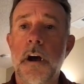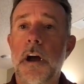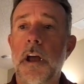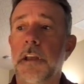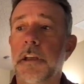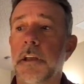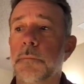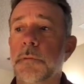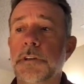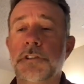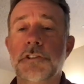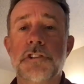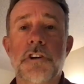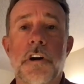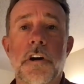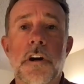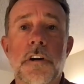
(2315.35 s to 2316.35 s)
I can
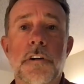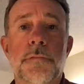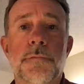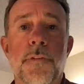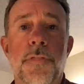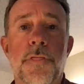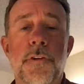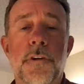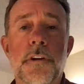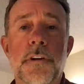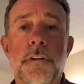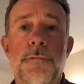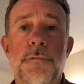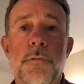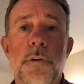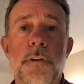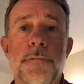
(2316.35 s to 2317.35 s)
recharge for 30 to
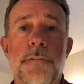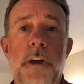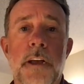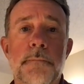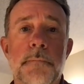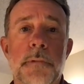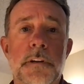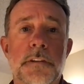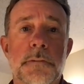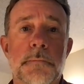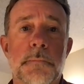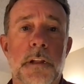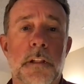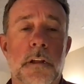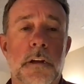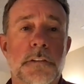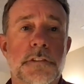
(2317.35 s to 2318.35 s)
45 minutes on
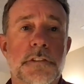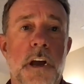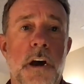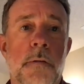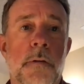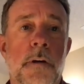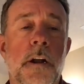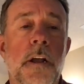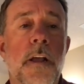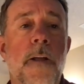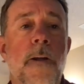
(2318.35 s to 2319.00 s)
my lunch hour,